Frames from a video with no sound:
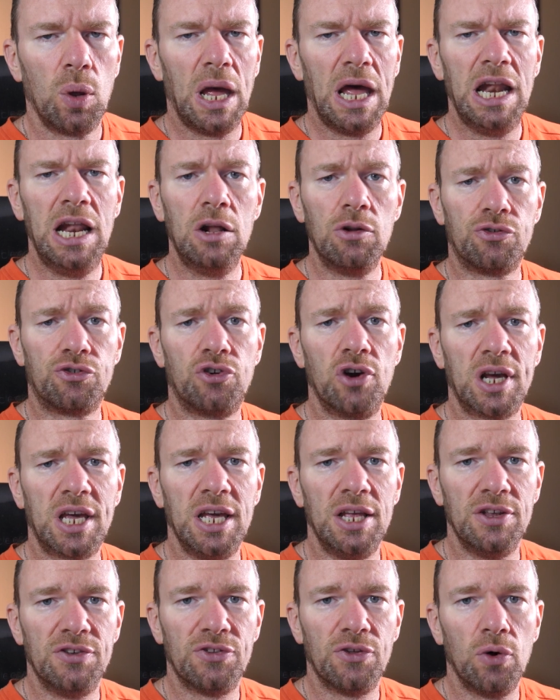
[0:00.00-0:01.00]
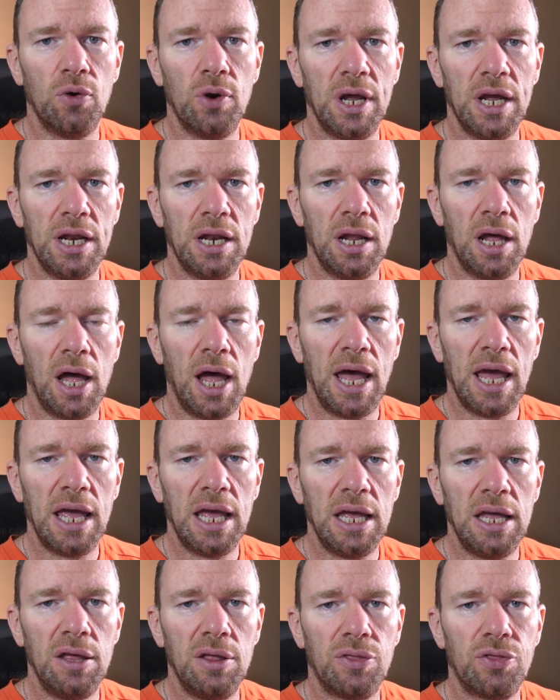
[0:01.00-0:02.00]
A little tricky installing
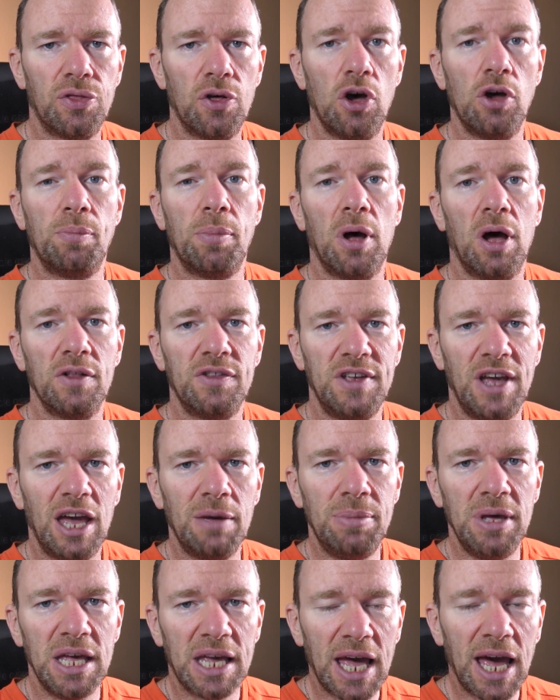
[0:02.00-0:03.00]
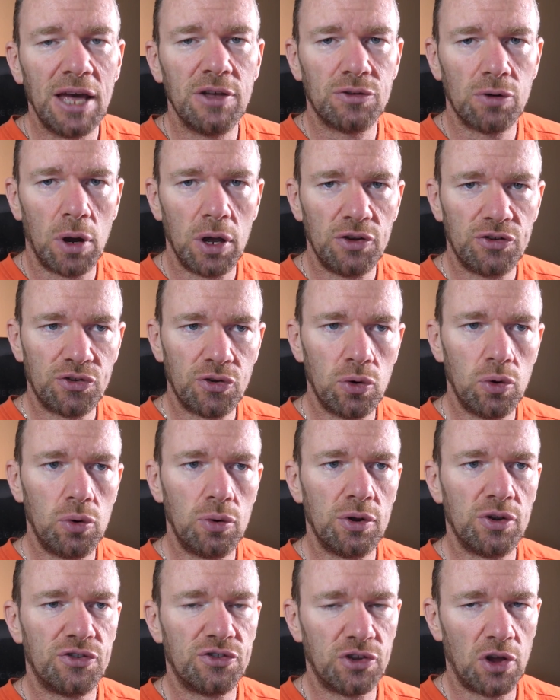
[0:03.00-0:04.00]
a third-party APK. So I
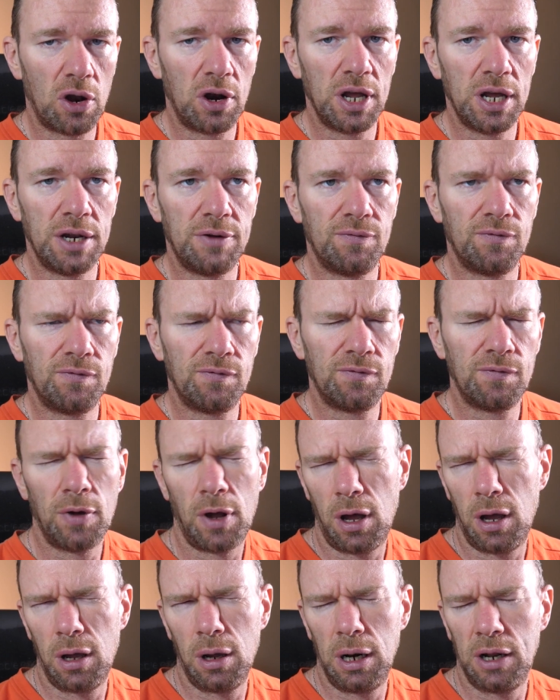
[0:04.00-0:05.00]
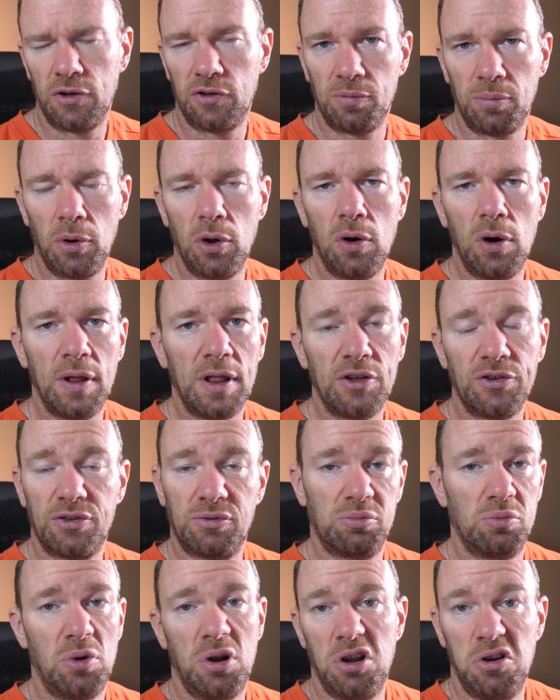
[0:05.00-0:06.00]
installed Solid File Explorer. That's
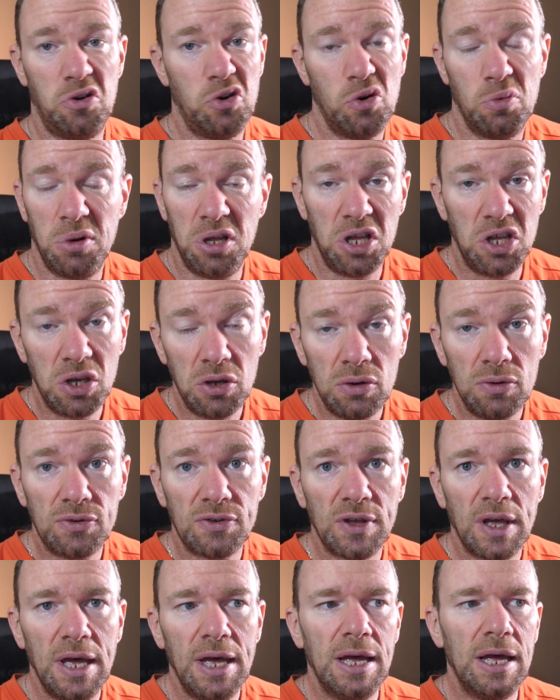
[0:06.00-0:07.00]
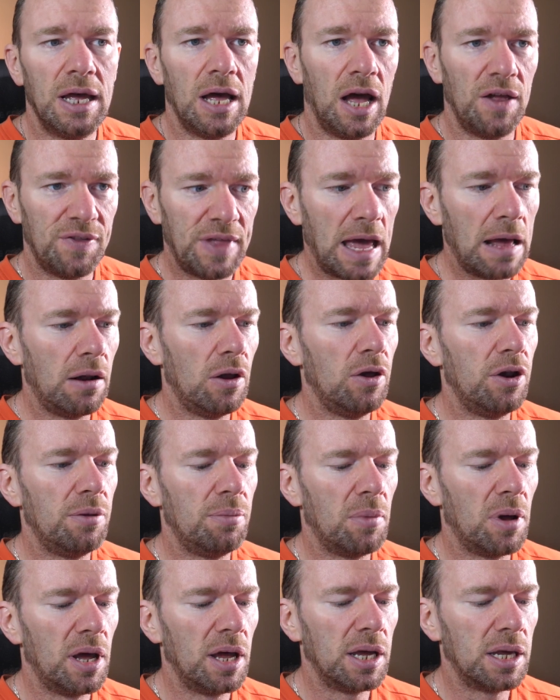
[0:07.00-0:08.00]
what I normally use. I downloaded
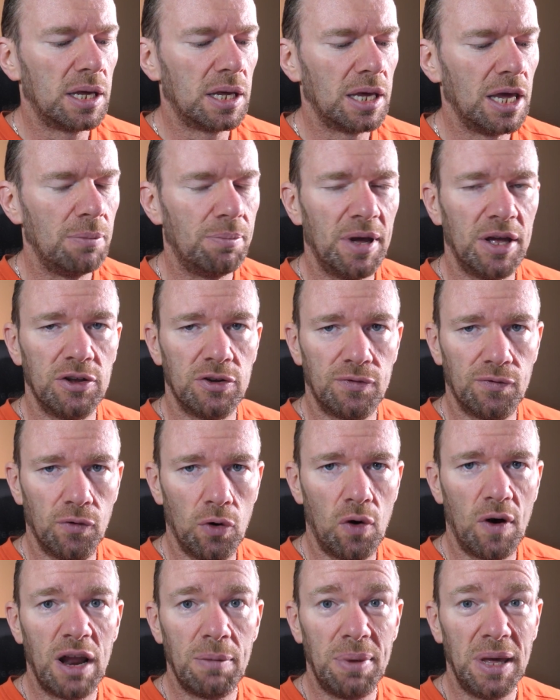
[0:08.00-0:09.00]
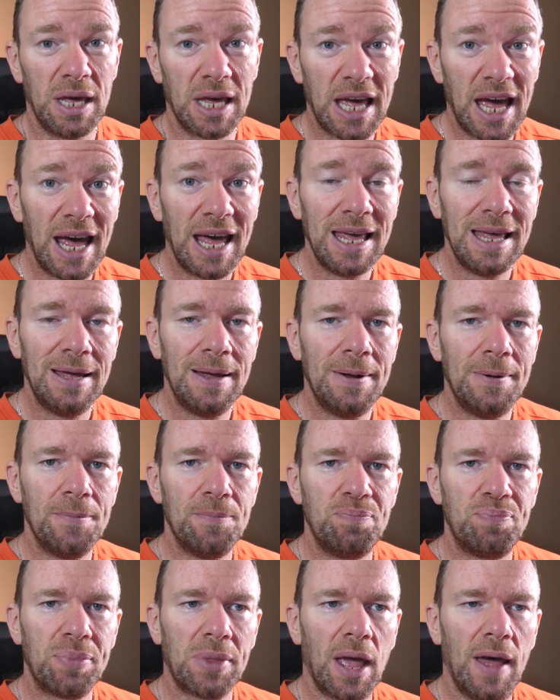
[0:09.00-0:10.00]
my Geekbench 4 APK,
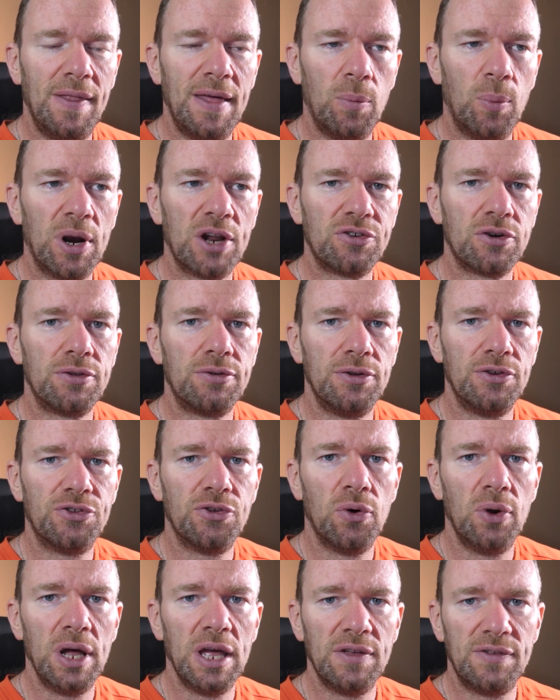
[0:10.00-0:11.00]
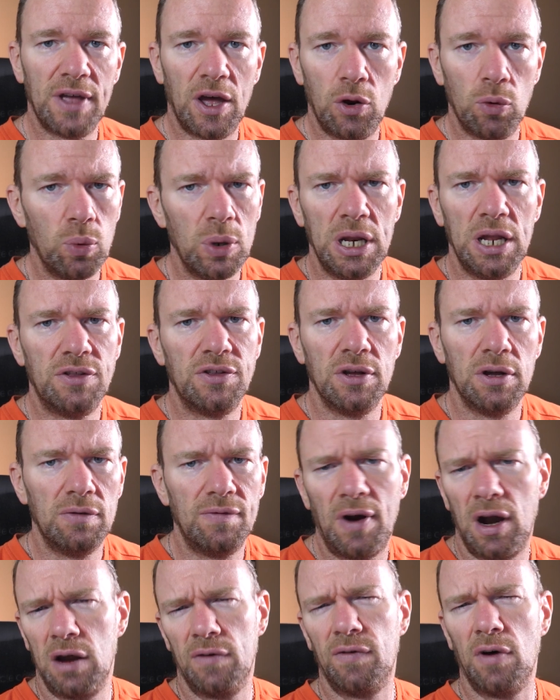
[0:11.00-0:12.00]
and then when I tried to install it, it said, oh, we need to
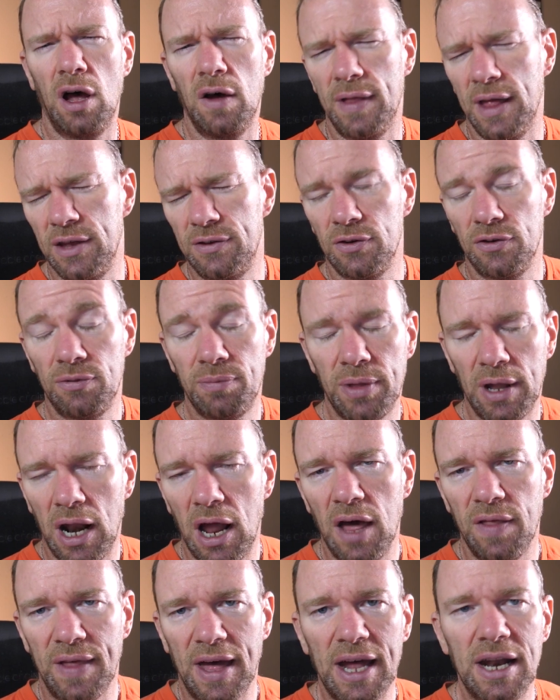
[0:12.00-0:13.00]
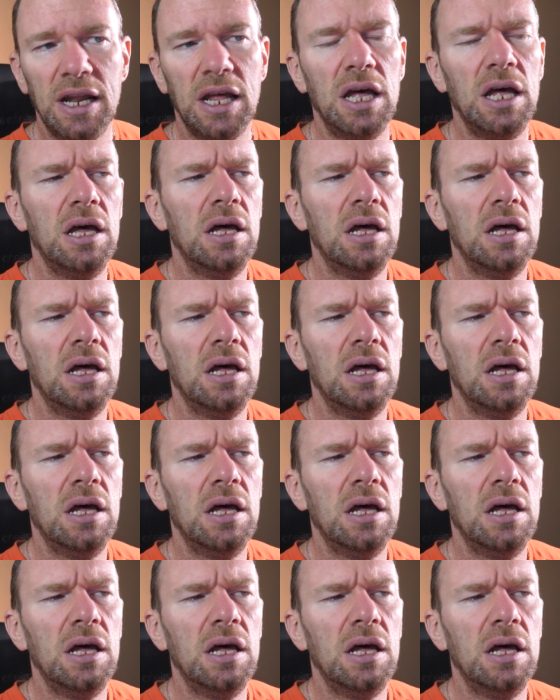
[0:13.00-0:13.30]
verify this or something like that.